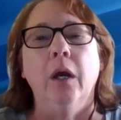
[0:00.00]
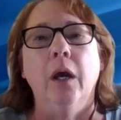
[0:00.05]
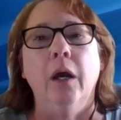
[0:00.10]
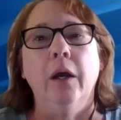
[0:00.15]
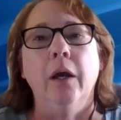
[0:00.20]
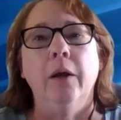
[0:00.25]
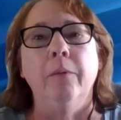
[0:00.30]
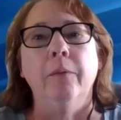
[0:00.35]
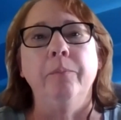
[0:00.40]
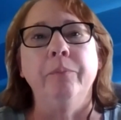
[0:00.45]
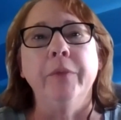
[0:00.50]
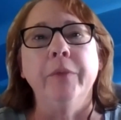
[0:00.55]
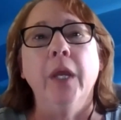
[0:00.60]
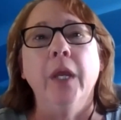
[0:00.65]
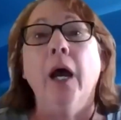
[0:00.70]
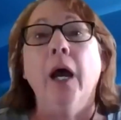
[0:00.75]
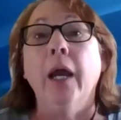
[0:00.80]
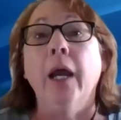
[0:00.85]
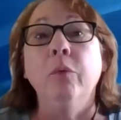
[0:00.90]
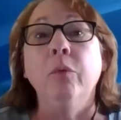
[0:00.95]

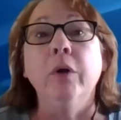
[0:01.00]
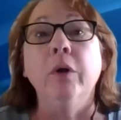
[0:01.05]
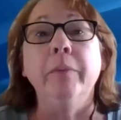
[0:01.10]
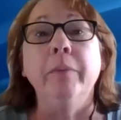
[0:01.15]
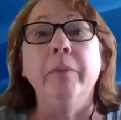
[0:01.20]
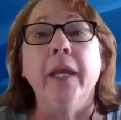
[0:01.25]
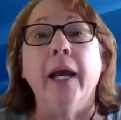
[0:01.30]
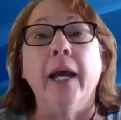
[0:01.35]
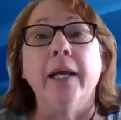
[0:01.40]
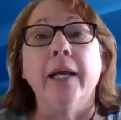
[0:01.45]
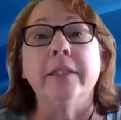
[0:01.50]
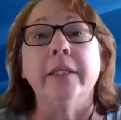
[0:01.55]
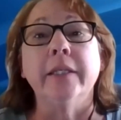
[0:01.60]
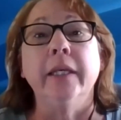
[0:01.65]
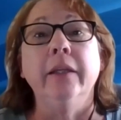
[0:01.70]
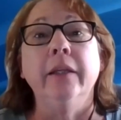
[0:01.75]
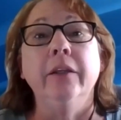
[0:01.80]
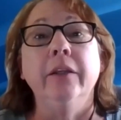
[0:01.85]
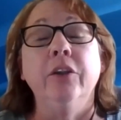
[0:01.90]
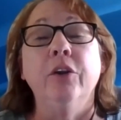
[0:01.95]
I will be
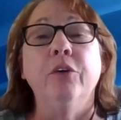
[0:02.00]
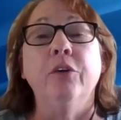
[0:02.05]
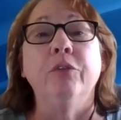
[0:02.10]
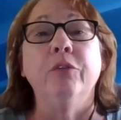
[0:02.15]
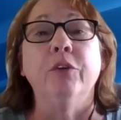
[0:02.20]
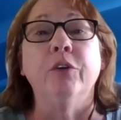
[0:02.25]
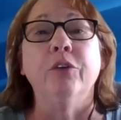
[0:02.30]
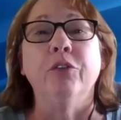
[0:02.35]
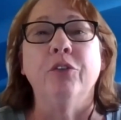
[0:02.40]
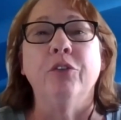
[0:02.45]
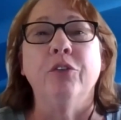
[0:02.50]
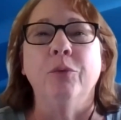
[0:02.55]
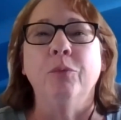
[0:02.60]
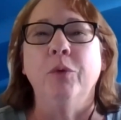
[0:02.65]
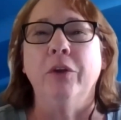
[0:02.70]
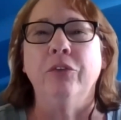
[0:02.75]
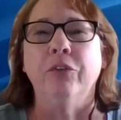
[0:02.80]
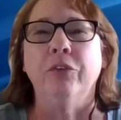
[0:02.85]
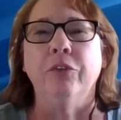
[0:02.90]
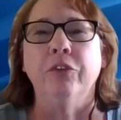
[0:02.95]
asking, if there's some
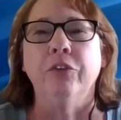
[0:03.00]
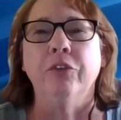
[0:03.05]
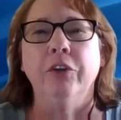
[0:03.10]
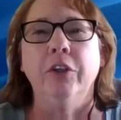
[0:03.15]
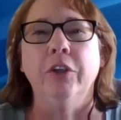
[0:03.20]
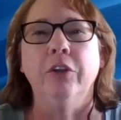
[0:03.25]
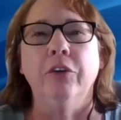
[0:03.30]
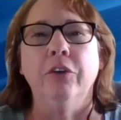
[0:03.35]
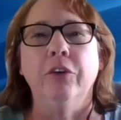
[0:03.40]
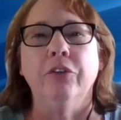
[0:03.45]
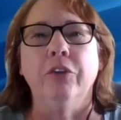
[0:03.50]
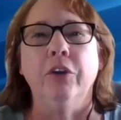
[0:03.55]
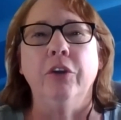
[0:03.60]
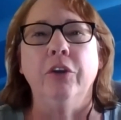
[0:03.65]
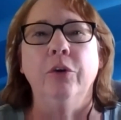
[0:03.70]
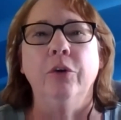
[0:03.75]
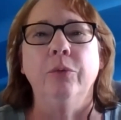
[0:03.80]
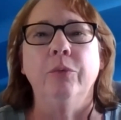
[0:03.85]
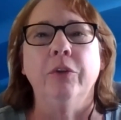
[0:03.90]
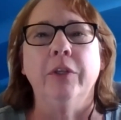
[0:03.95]
West Virginia nursing
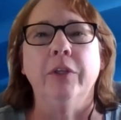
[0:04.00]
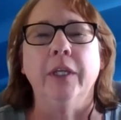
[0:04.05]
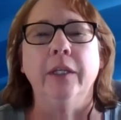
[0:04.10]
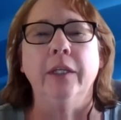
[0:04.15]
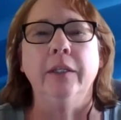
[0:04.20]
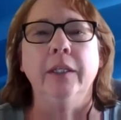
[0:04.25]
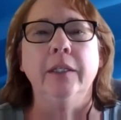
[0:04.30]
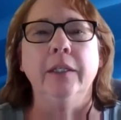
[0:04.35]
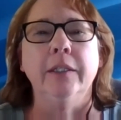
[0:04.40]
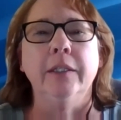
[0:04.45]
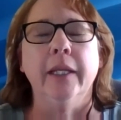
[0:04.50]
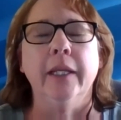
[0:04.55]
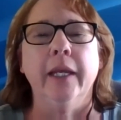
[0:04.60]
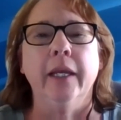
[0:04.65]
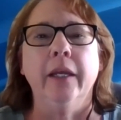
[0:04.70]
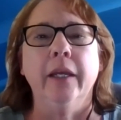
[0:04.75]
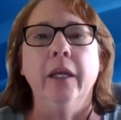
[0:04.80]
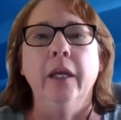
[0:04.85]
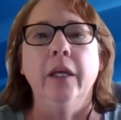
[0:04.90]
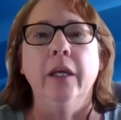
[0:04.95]
homes attending
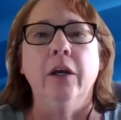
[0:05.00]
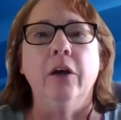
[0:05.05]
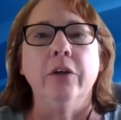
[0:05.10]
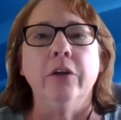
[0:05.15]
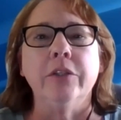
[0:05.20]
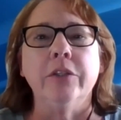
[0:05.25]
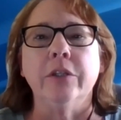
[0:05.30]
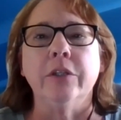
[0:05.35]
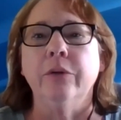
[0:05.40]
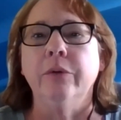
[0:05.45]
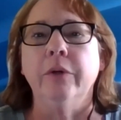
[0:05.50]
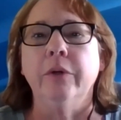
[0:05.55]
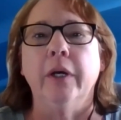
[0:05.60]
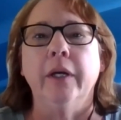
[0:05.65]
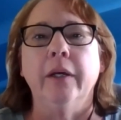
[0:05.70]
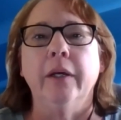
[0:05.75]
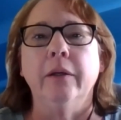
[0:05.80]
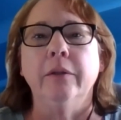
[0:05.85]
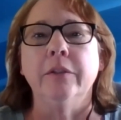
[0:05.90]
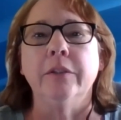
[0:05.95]
today.
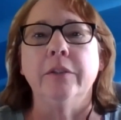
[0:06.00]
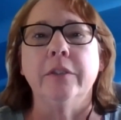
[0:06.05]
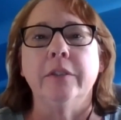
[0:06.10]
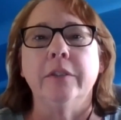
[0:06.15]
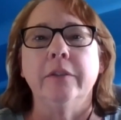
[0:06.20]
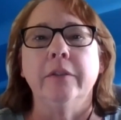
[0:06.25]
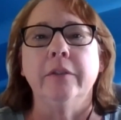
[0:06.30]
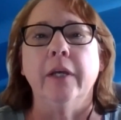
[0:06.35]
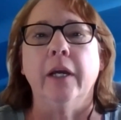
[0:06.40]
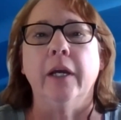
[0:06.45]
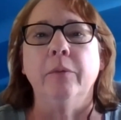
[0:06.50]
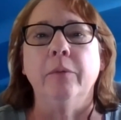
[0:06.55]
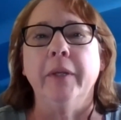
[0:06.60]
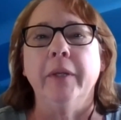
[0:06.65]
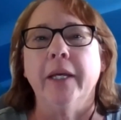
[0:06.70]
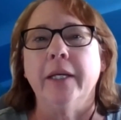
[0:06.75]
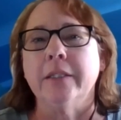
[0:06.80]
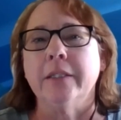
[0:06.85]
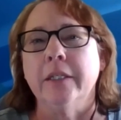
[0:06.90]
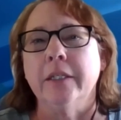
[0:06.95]
Also, I'll be
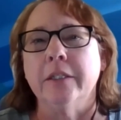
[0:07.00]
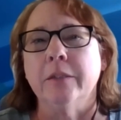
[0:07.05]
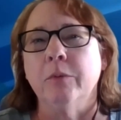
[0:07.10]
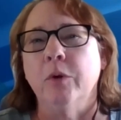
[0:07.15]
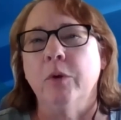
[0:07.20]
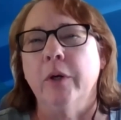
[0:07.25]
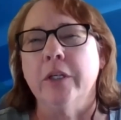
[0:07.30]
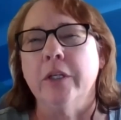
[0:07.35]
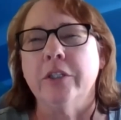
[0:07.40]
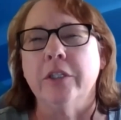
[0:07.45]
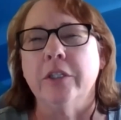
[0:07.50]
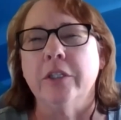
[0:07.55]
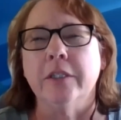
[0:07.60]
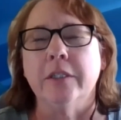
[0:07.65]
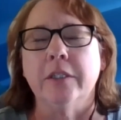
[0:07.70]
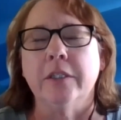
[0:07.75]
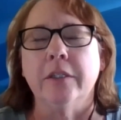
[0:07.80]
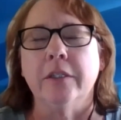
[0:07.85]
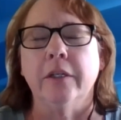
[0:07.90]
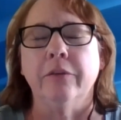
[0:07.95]
asking some
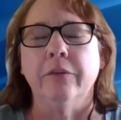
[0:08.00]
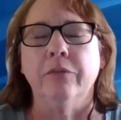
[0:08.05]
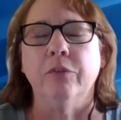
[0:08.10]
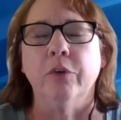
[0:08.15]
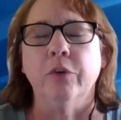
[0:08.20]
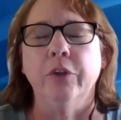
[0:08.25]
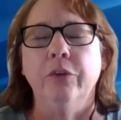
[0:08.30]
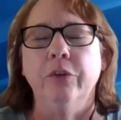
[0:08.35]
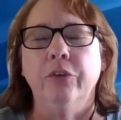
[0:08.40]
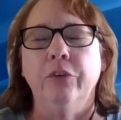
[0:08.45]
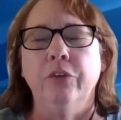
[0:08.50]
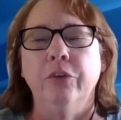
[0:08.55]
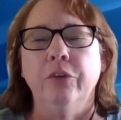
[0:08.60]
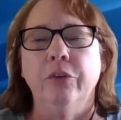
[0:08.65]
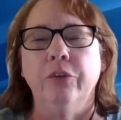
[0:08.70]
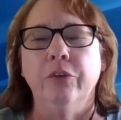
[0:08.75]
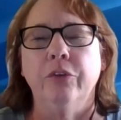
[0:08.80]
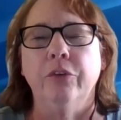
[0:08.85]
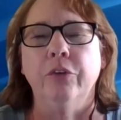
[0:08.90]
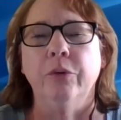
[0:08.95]
questions for you
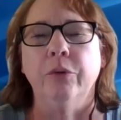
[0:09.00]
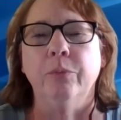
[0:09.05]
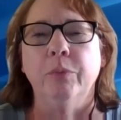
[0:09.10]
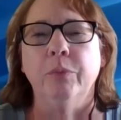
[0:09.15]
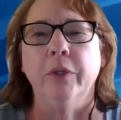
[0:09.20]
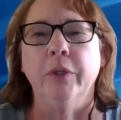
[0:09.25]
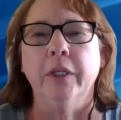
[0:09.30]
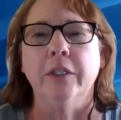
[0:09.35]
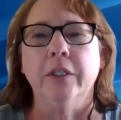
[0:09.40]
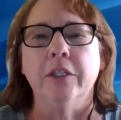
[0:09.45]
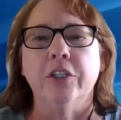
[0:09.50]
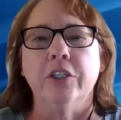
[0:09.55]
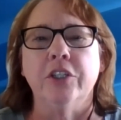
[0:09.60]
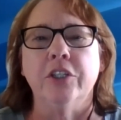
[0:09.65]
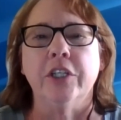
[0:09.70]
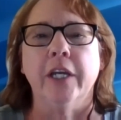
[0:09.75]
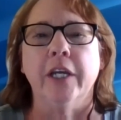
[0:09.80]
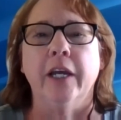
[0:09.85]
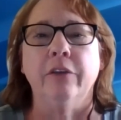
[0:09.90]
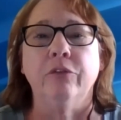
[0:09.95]
to put into
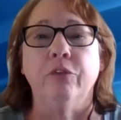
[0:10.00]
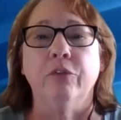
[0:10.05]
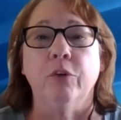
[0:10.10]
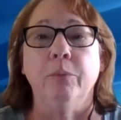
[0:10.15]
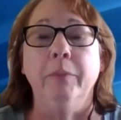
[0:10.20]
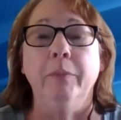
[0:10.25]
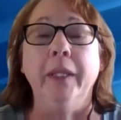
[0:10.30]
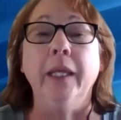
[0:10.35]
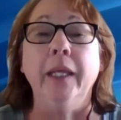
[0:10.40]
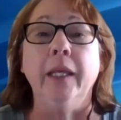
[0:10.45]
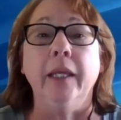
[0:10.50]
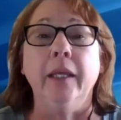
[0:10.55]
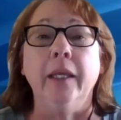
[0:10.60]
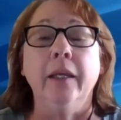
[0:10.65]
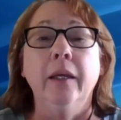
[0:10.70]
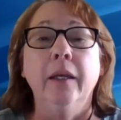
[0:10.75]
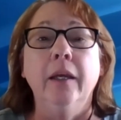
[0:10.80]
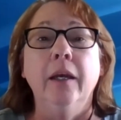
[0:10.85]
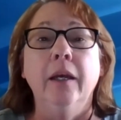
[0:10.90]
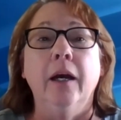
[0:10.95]
chat for me,
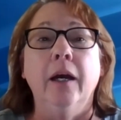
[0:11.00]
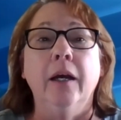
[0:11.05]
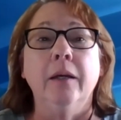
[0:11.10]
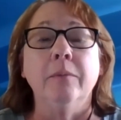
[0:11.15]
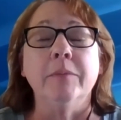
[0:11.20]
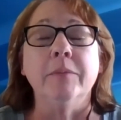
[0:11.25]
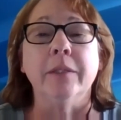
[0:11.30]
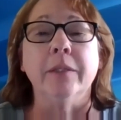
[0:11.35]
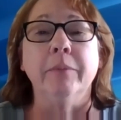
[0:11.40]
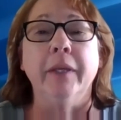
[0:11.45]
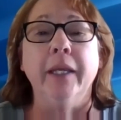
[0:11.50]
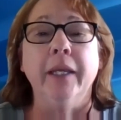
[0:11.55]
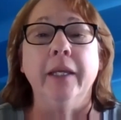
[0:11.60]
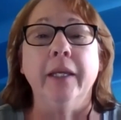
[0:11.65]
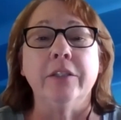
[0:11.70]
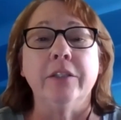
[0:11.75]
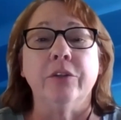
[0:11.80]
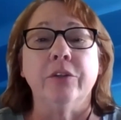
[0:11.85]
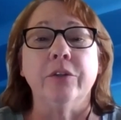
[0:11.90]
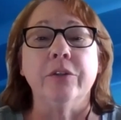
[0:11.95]
some
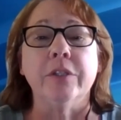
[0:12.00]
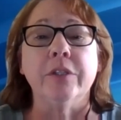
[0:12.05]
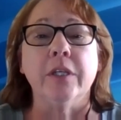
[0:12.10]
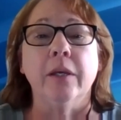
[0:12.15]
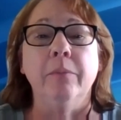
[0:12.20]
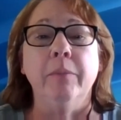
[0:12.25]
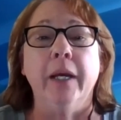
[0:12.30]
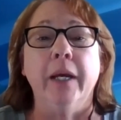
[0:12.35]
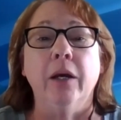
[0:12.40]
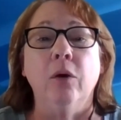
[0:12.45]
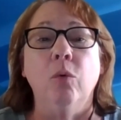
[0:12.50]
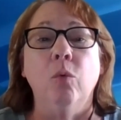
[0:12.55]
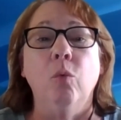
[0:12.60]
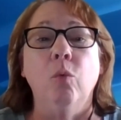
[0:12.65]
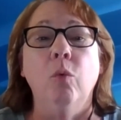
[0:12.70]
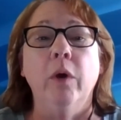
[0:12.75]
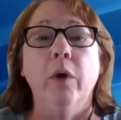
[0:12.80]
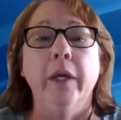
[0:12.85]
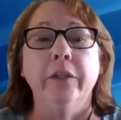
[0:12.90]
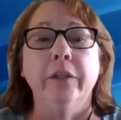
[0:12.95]
answers about
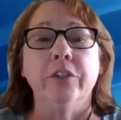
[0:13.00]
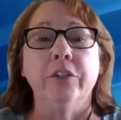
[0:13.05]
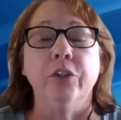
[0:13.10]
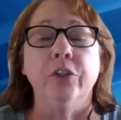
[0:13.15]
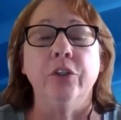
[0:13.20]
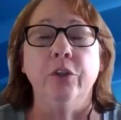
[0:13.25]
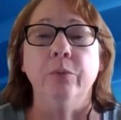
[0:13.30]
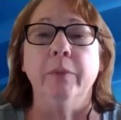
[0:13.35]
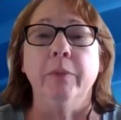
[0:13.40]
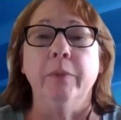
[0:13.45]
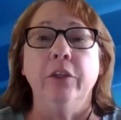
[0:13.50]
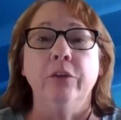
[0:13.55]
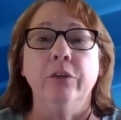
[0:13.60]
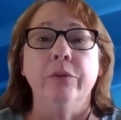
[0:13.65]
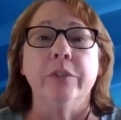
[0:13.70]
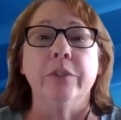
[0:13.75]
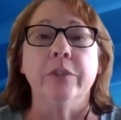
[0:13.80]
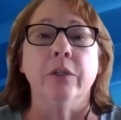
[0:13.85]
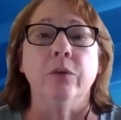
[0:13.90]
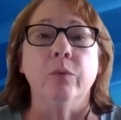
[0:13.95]
what you might
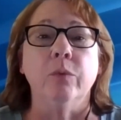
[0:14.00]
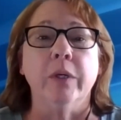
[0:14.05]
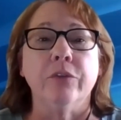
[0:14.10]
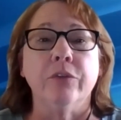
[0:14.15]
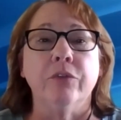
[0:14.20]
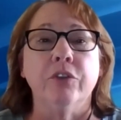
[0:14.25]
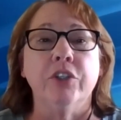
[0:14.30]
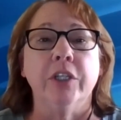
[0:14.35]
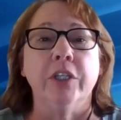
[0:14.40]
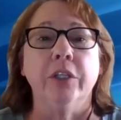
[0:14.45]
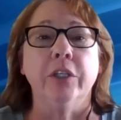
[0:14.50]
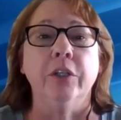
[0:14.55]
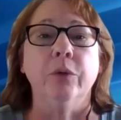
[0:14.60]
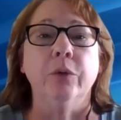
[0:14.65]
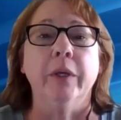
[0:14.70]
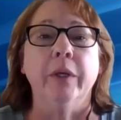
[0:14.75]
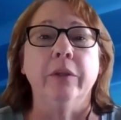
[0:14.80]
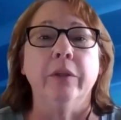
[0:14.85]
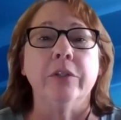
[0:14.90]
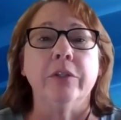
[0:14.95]
use in West Virginia,
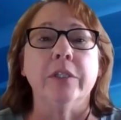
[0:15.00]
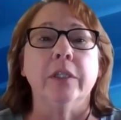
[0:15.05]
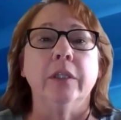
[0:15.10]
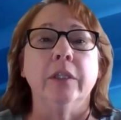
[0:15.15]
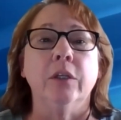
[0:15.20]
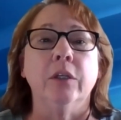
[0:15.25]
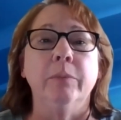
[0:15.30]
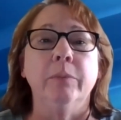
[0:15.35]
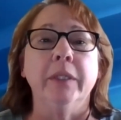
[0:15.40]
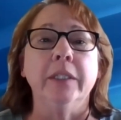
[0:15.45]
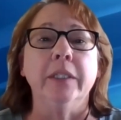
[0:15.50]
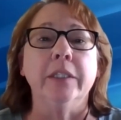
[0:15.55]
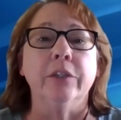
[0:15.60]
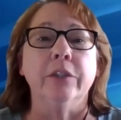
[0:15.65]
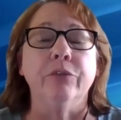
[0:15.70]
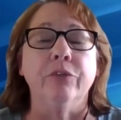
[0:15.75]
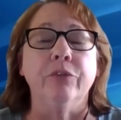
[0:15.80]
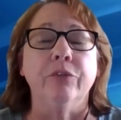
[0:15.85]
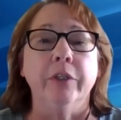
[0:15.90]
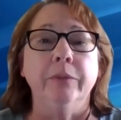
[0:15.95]
whether it's a little bit
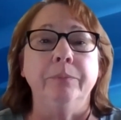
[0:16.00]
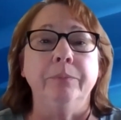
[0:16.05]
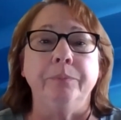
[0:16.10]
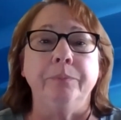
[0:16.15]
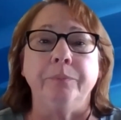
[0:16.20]
different.